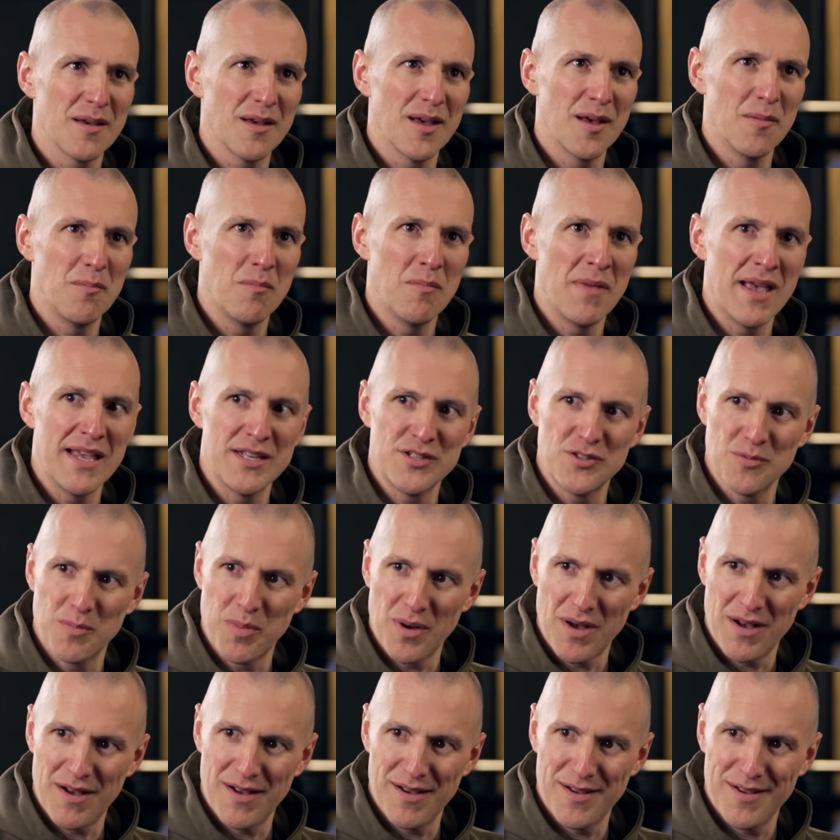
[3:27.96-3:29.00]
a major
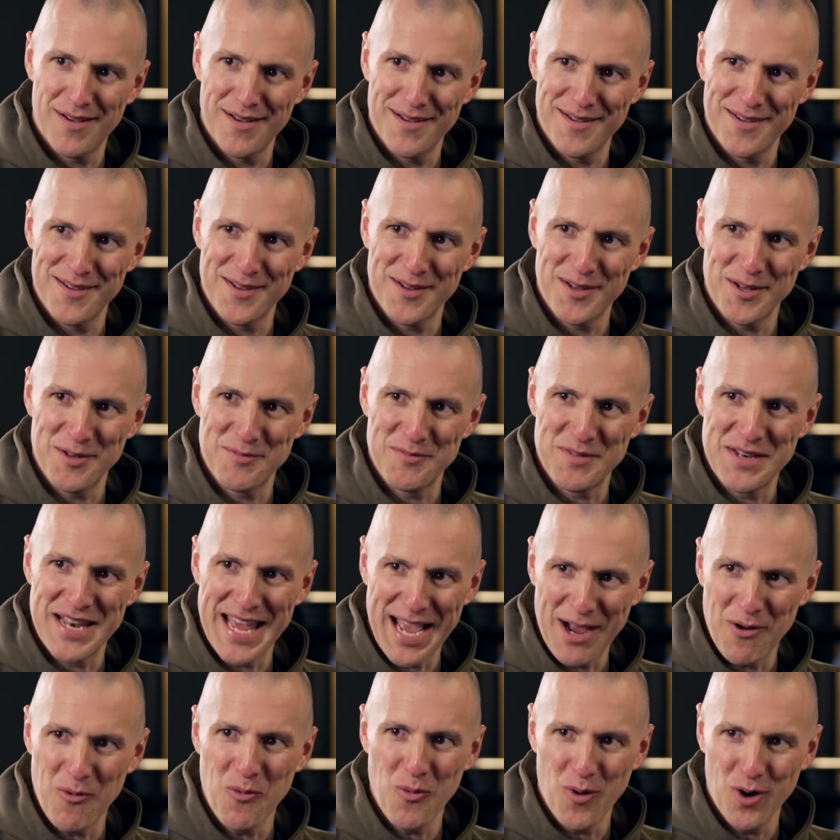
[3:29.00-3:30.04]
part of
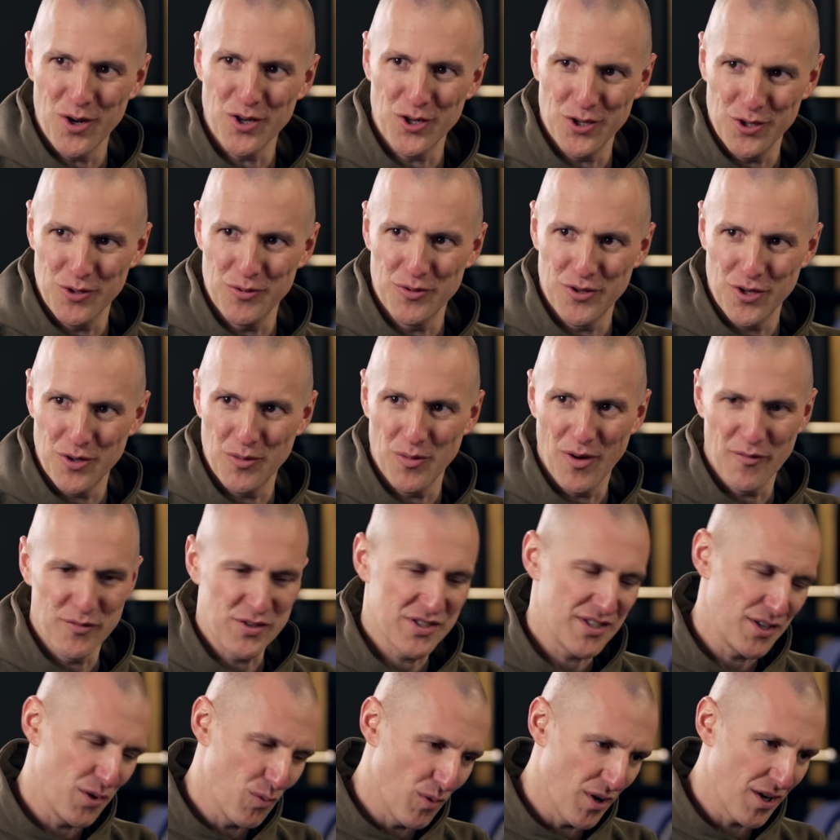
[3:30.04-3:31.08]
now what you do.
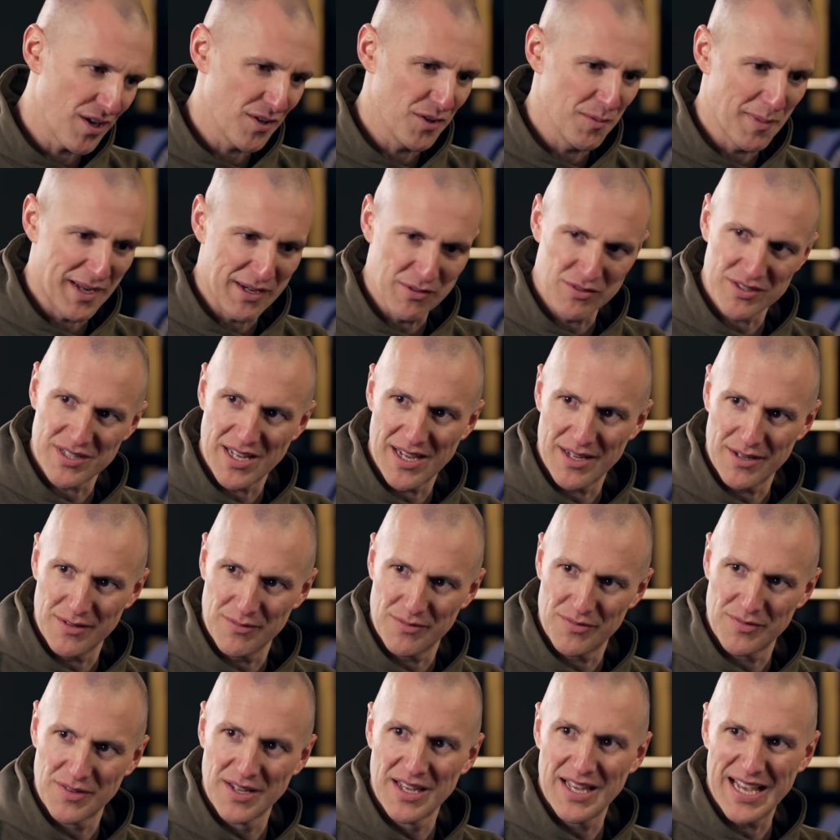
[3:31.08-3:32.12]
Obviously, you work on the mental side of
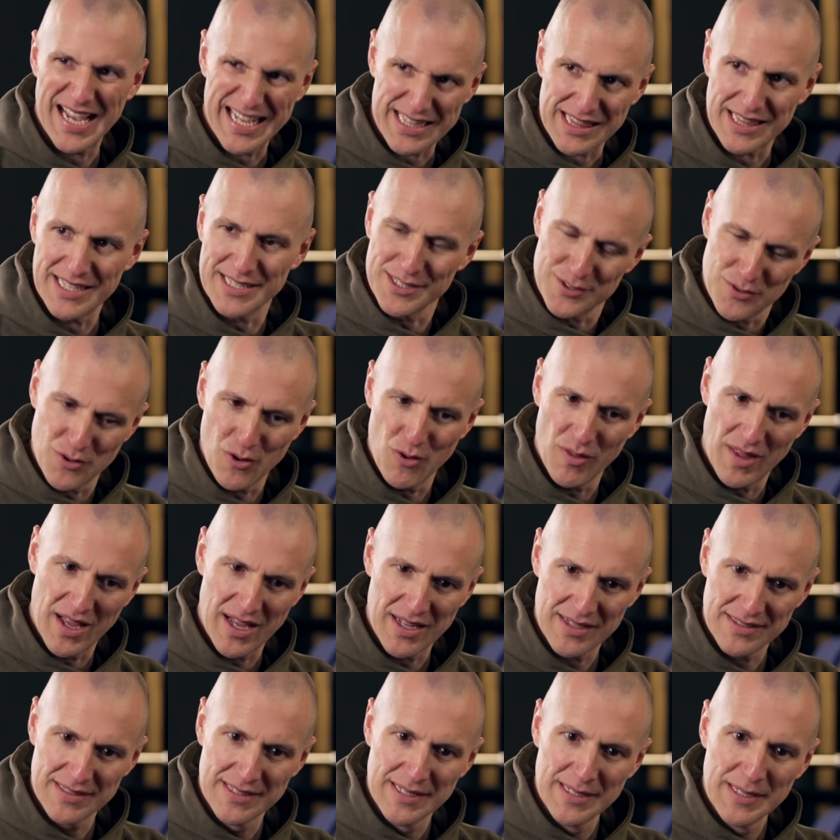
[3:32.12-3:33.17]
athletes and all
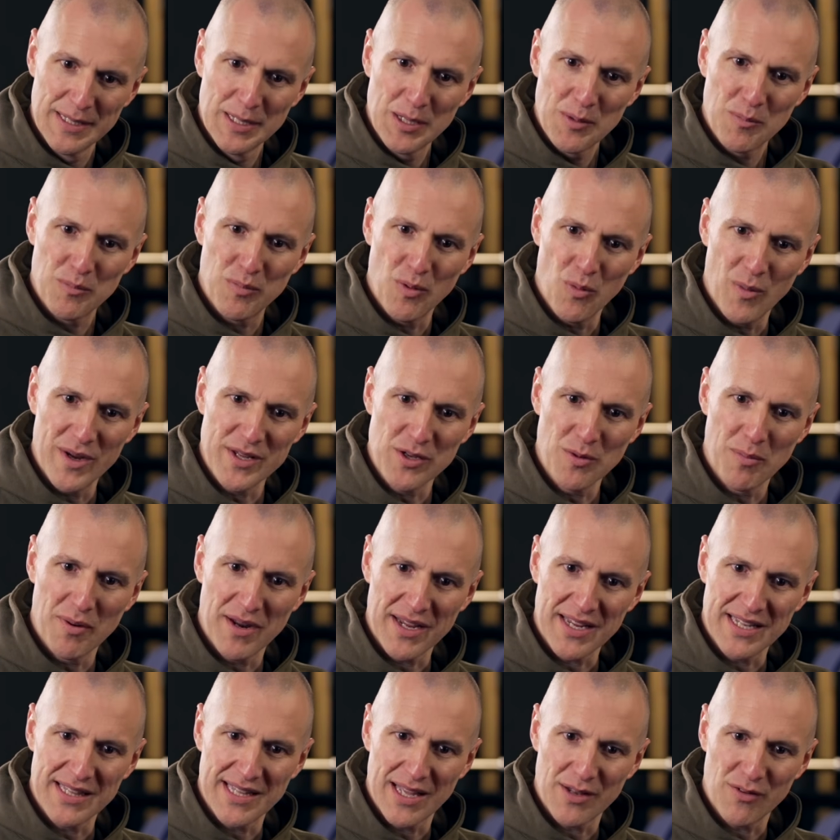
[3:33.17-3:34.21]
that, but when you're
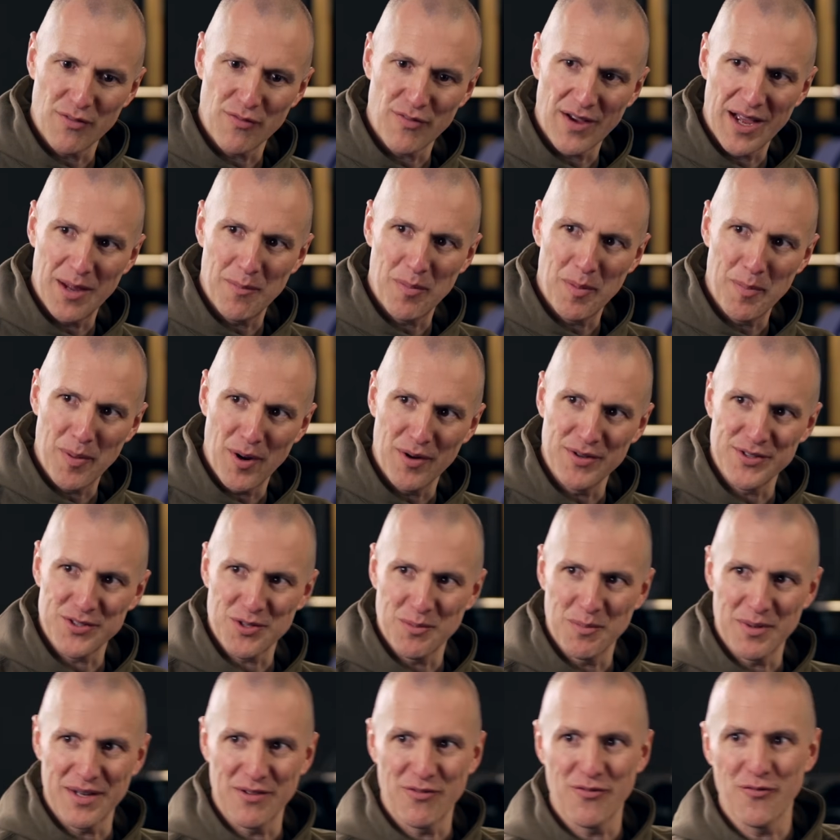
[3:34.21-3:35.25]
breaking down a fight, preparing
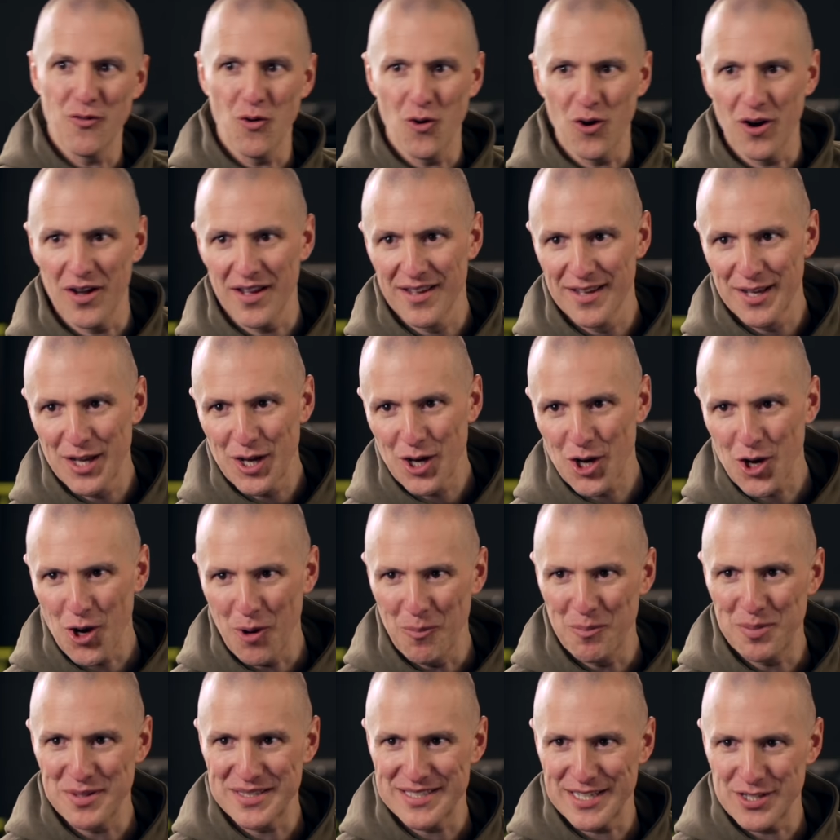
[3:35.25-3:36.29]
somebody for
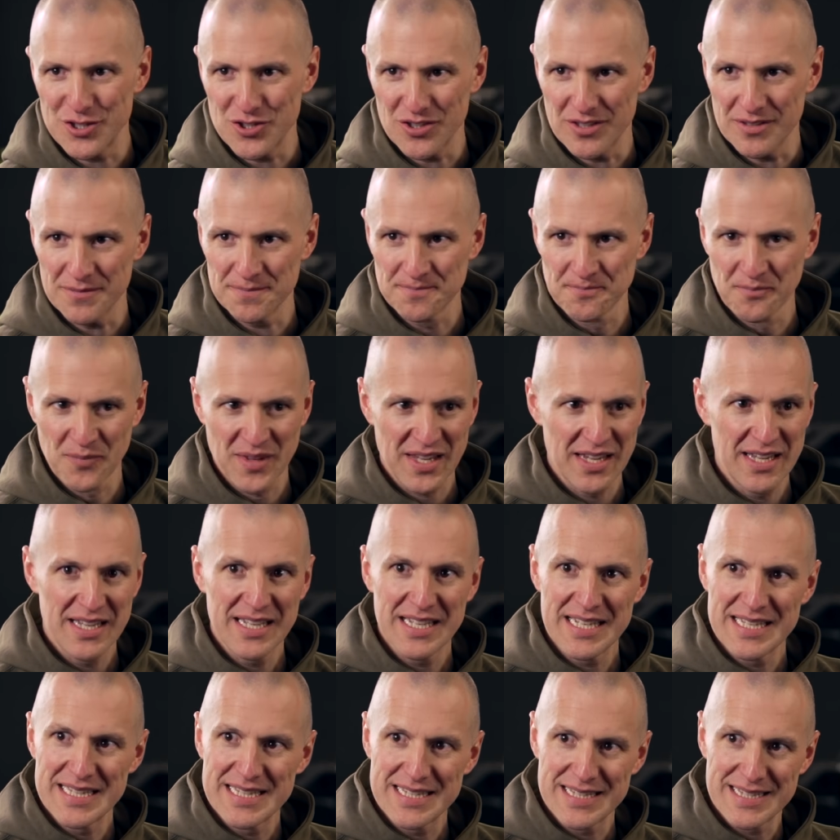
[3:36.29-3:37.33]
competition,
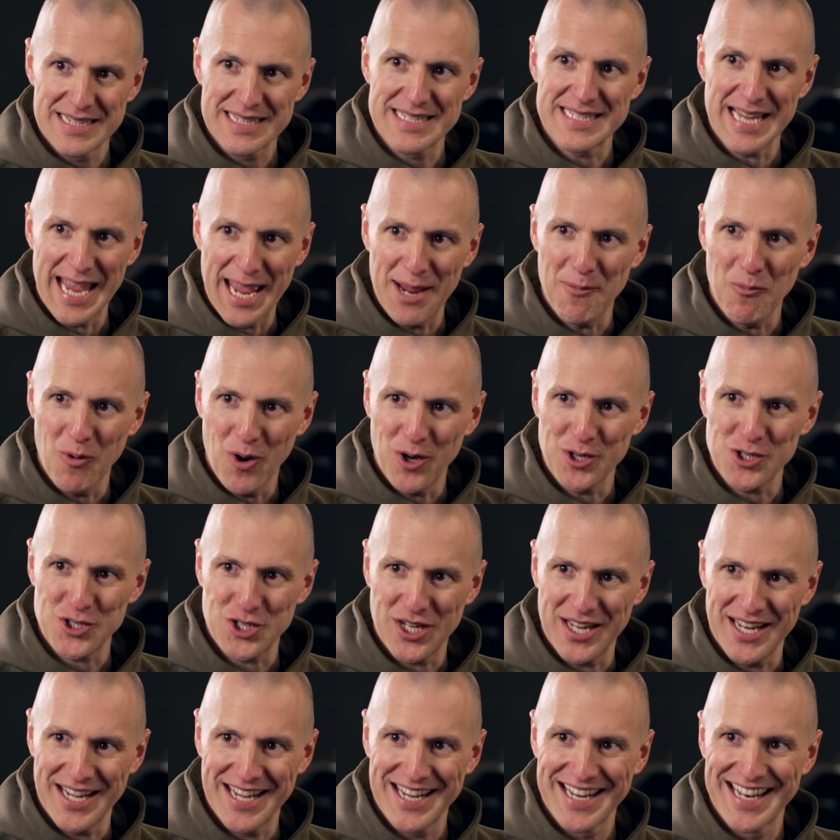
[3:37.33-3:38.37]
tape
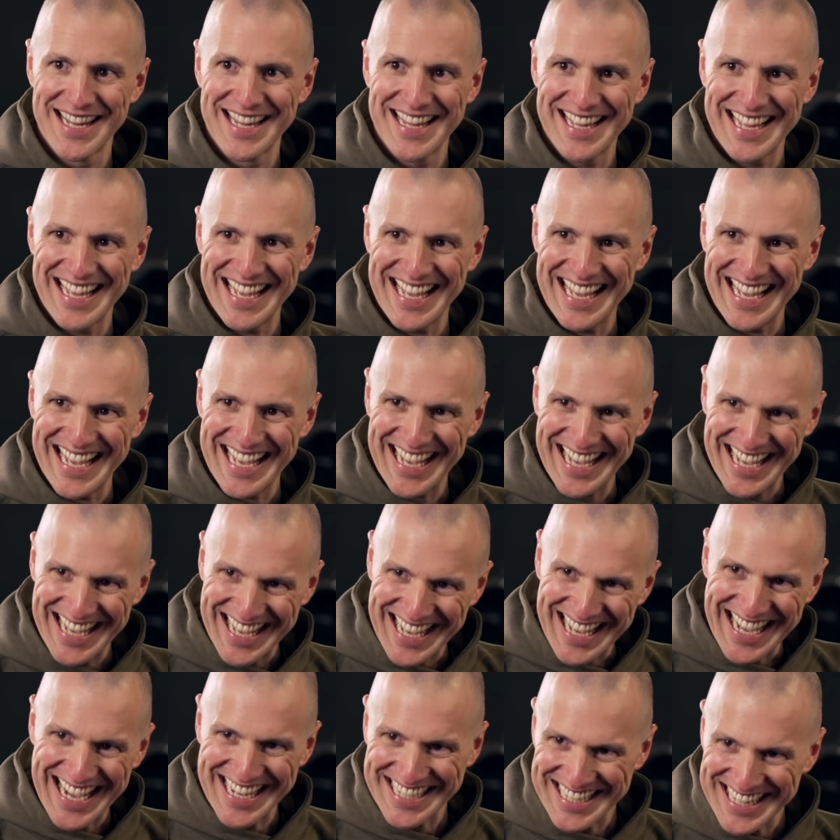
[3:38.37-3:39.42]
watching,
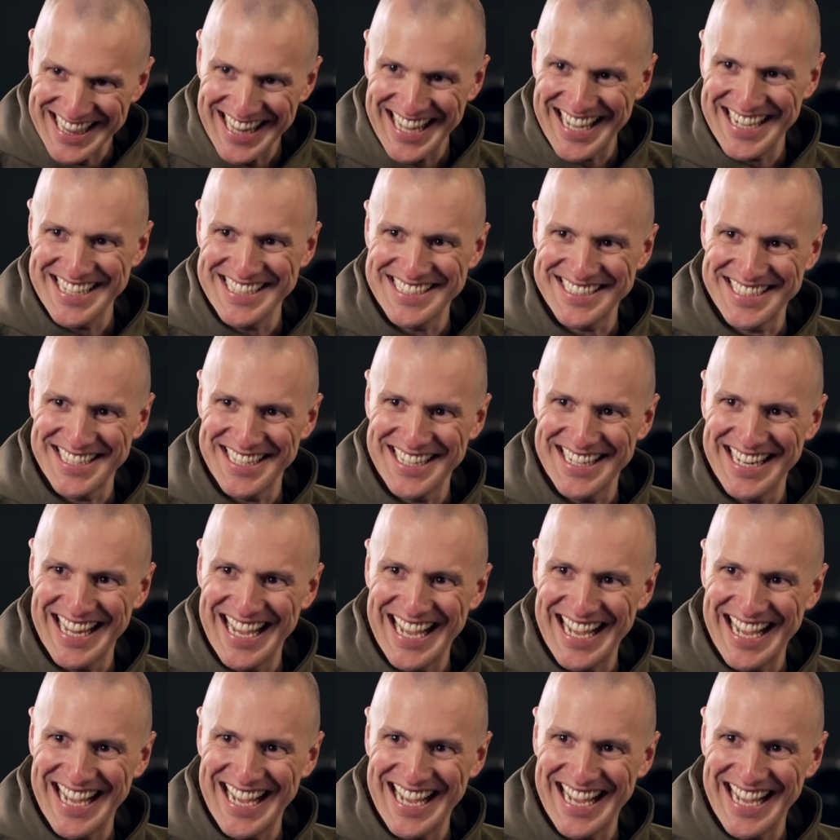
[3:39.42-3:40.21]
analysing